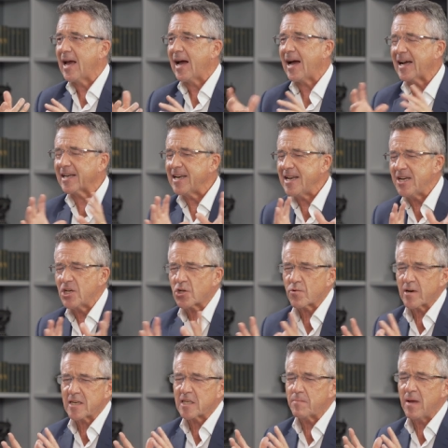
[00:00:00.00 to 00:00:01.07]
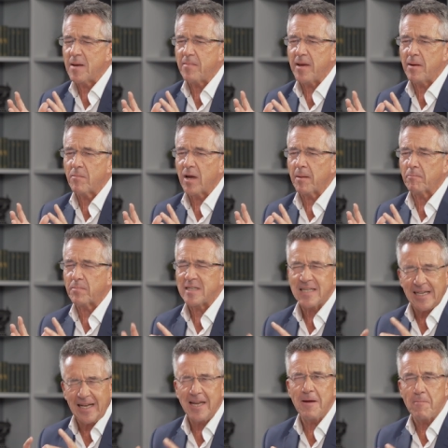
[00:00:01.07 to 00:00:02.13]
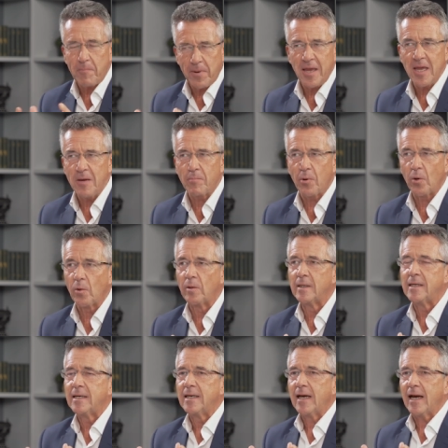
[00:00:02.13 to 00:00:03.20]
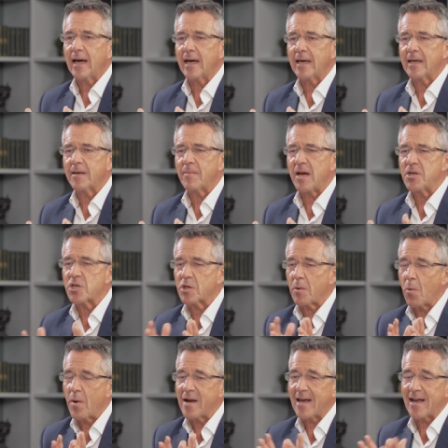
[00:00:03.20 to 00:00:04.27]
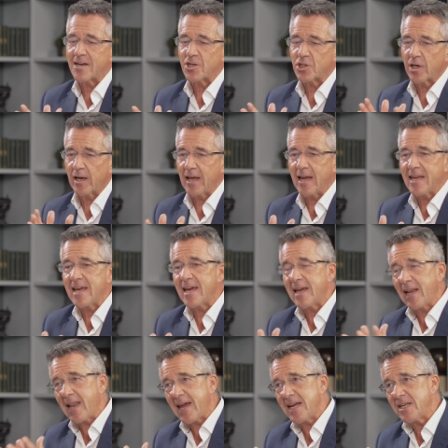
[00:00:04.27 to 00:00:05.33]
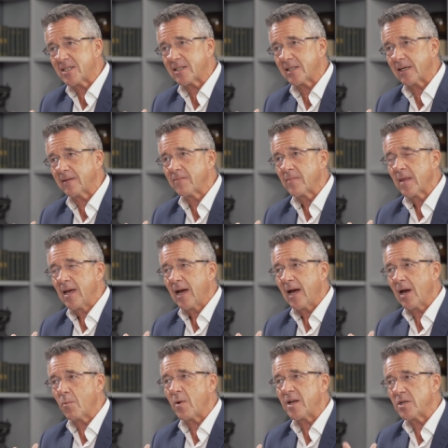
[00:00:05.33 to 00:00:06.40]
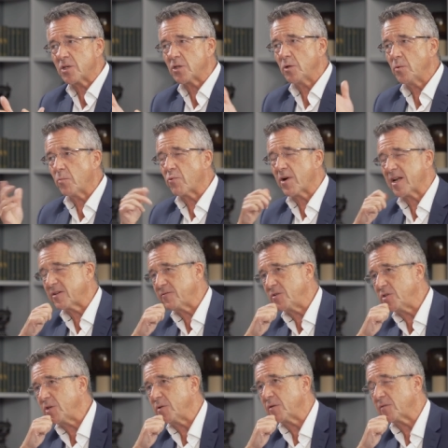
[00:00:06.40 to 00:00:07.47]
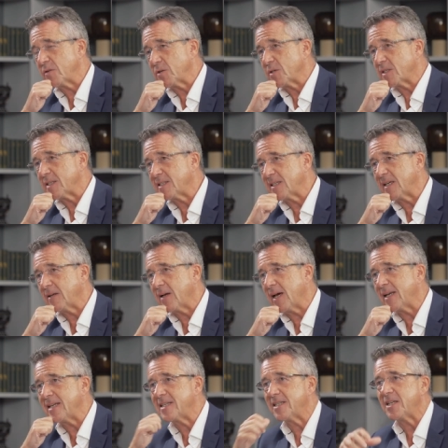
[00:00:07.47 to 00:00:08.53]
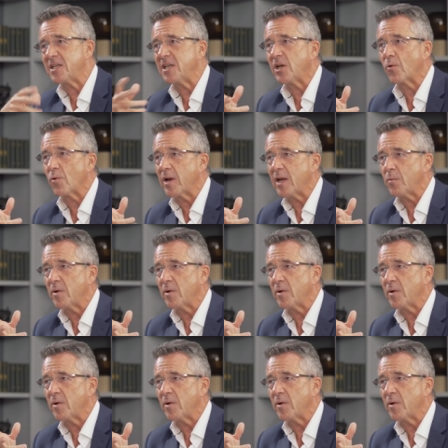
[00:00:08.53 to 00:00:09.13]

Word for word: I had an interest maybe particularly in people. Um, and so I went, actually, a year later, I went to Bradford University and I did a degree